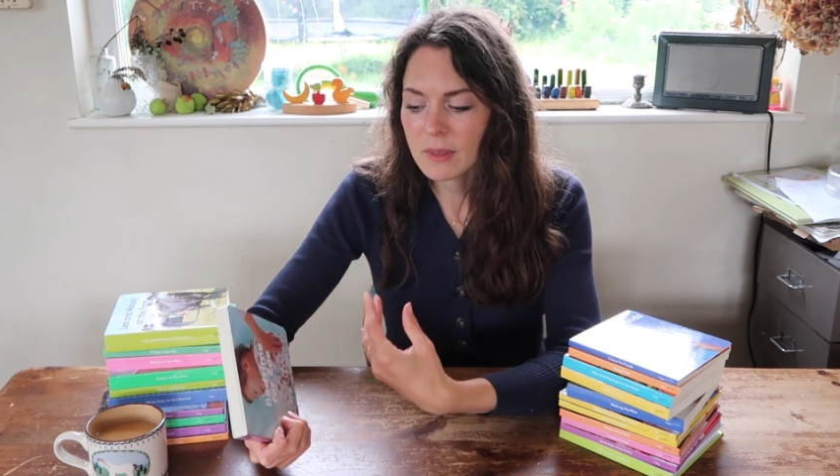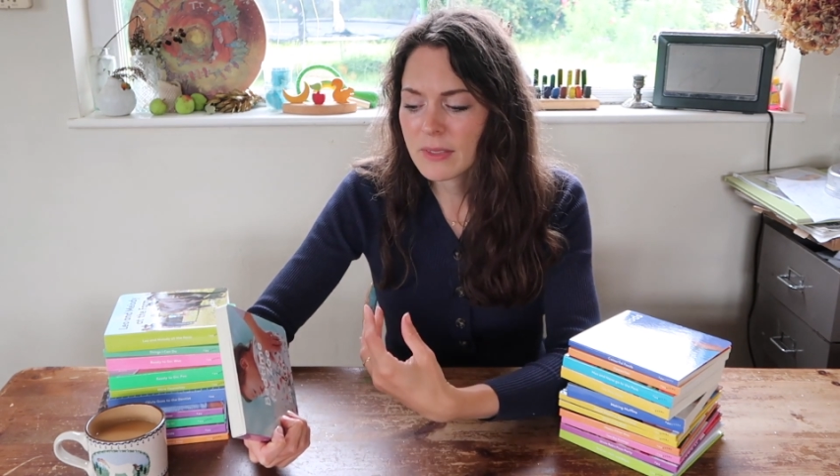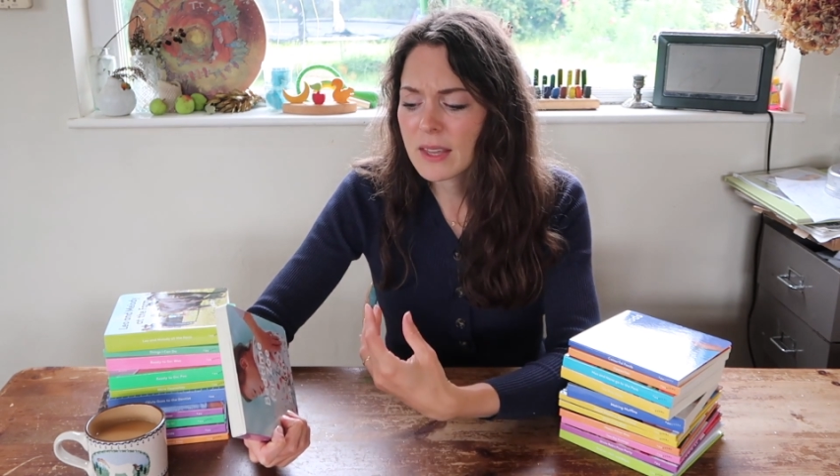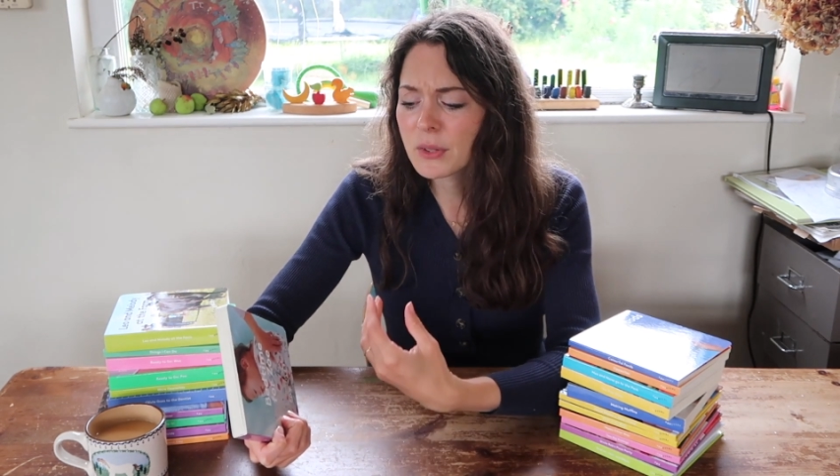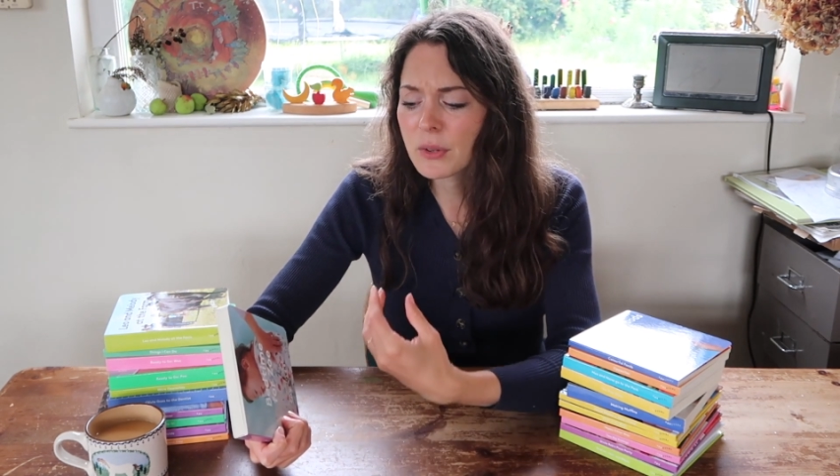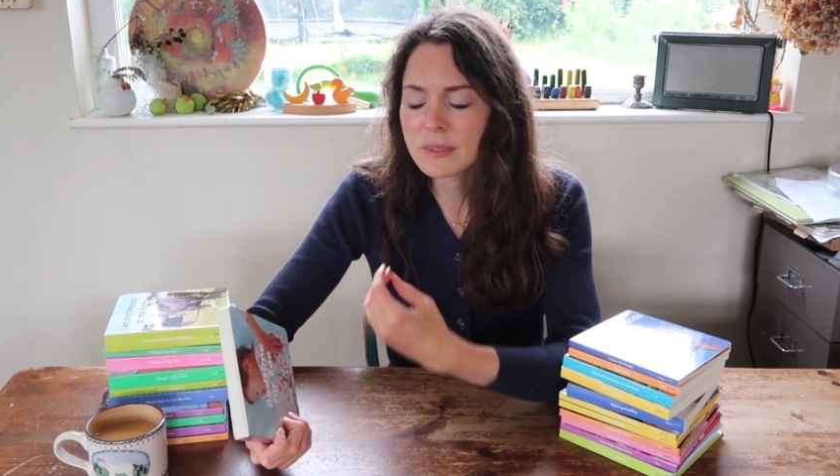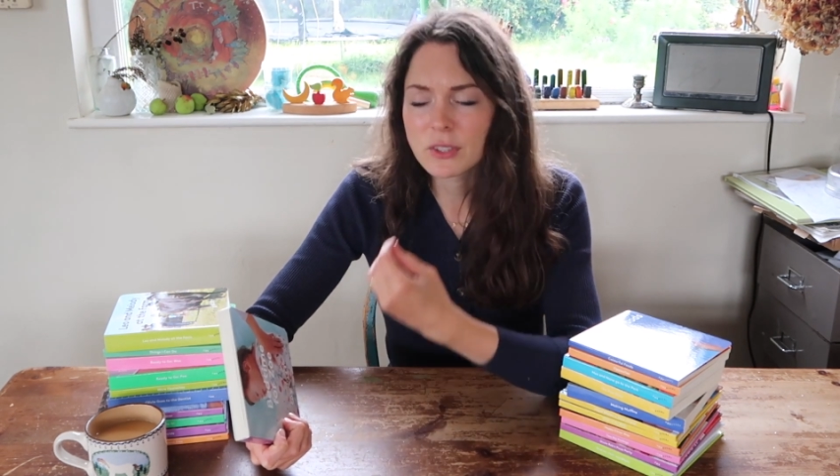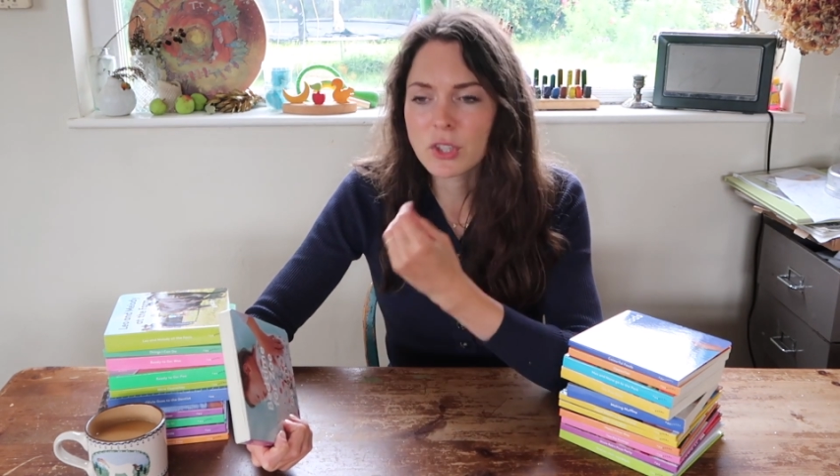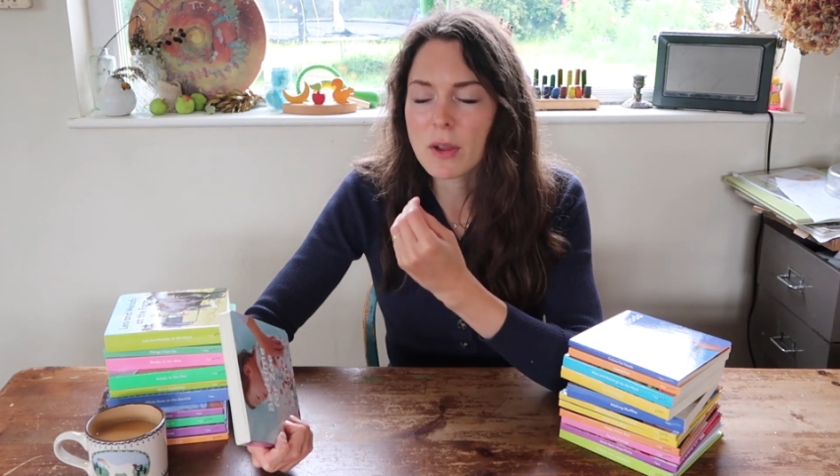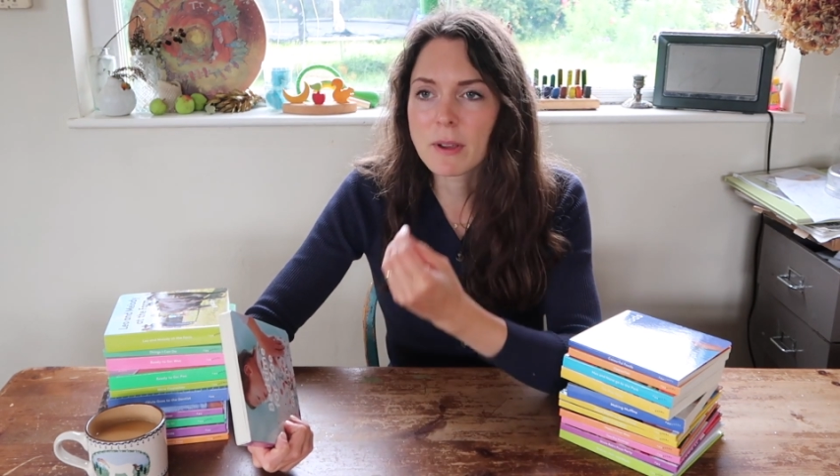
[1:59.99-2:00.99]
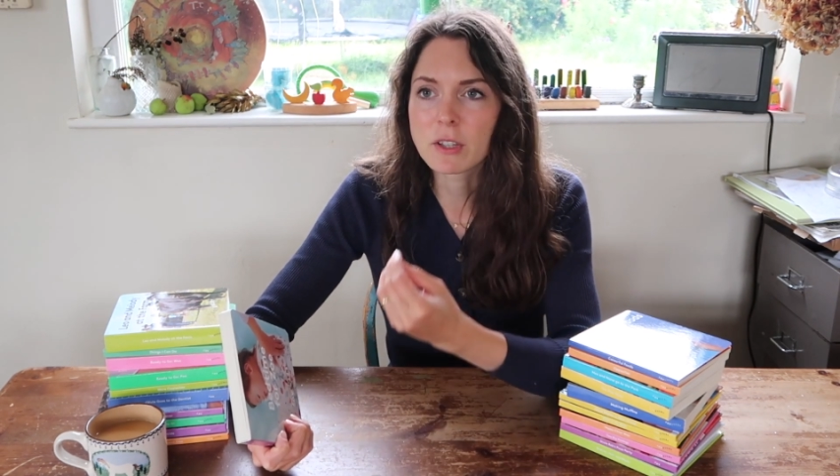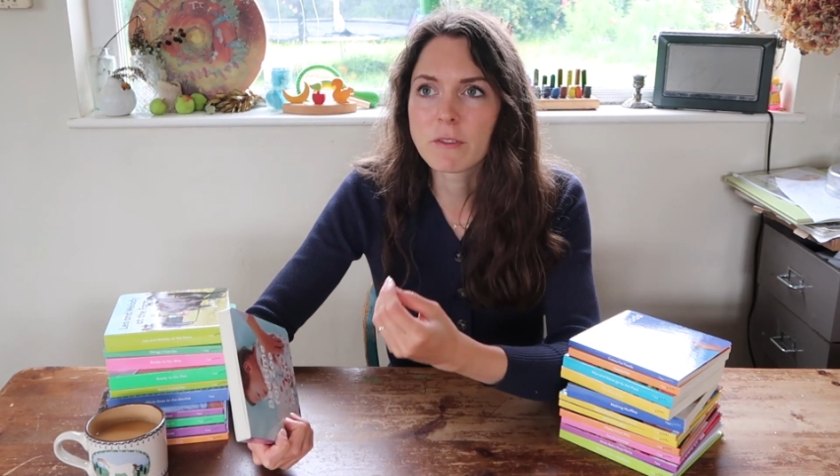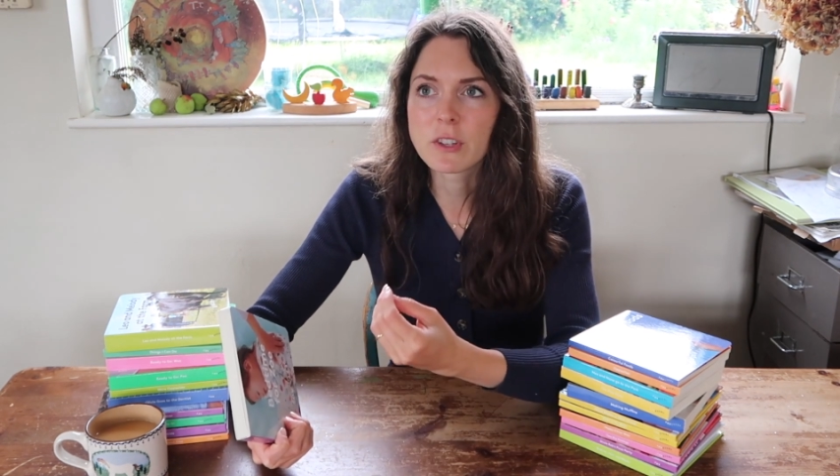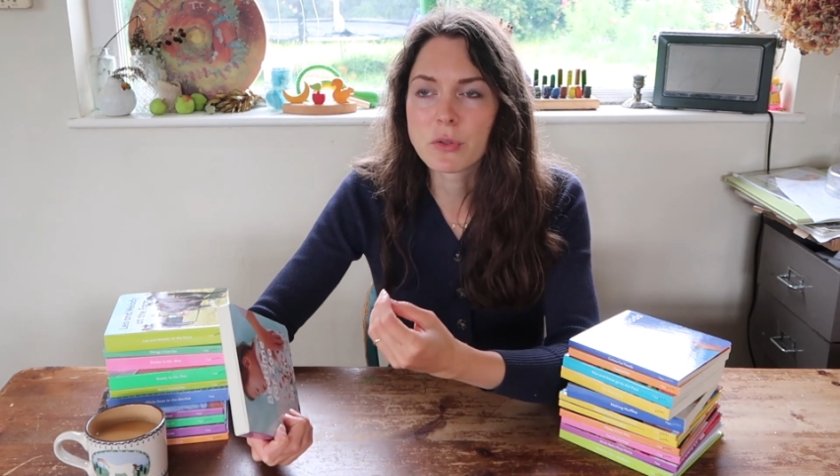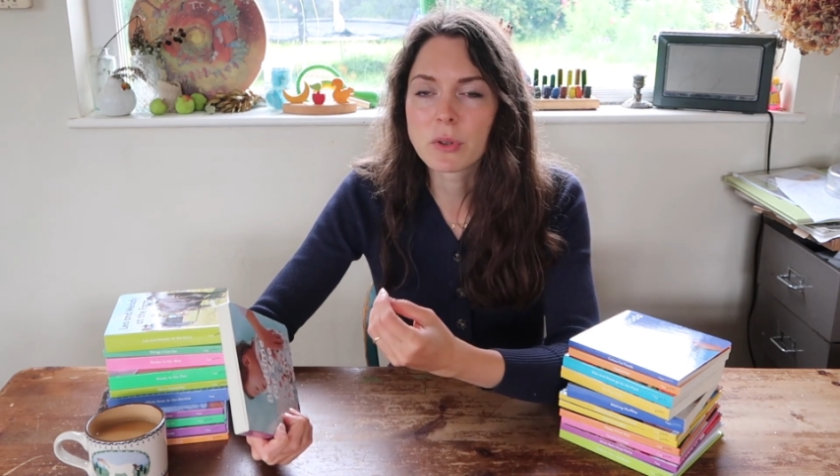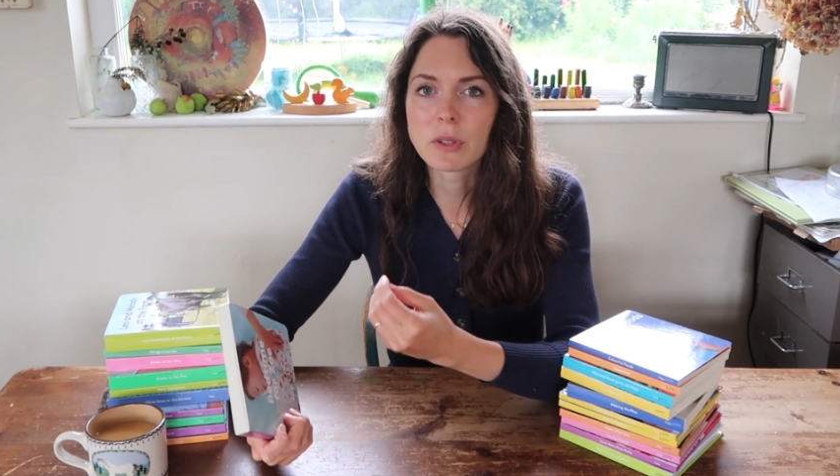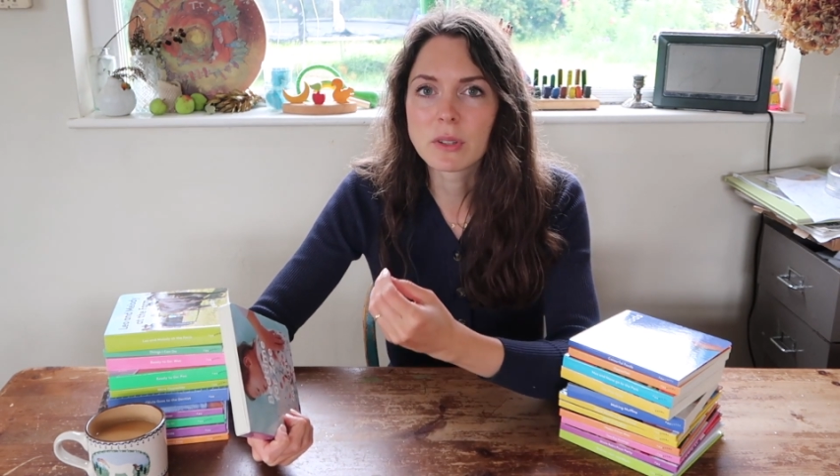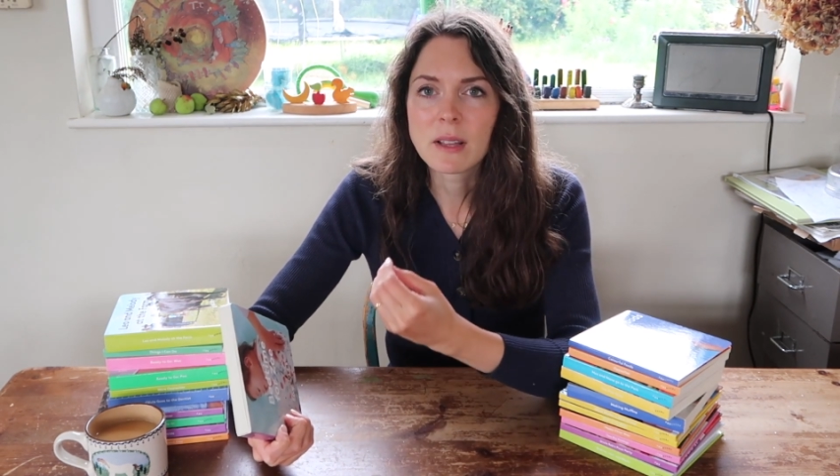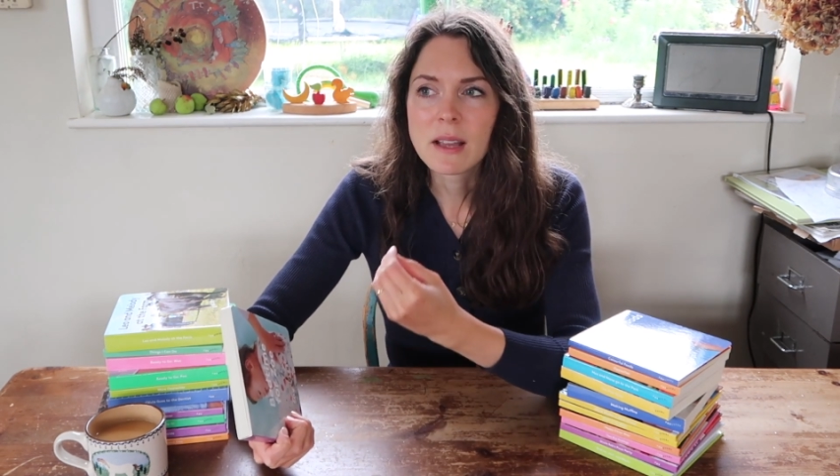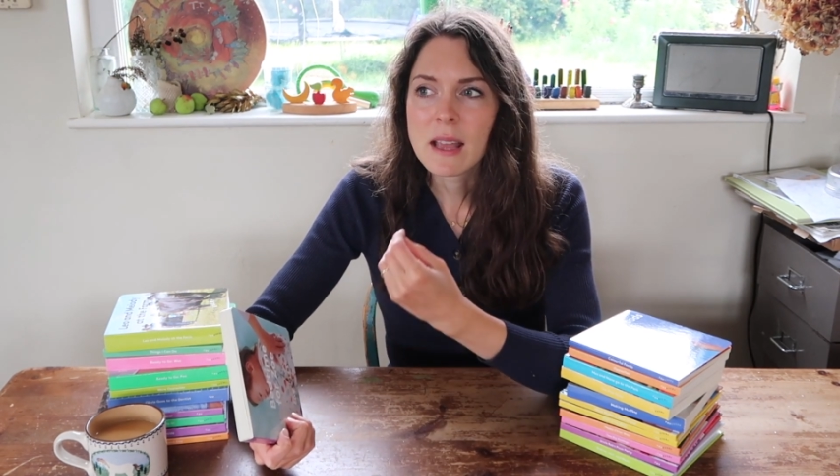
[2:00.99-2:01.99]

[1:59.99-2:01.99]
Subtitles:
There's so much visual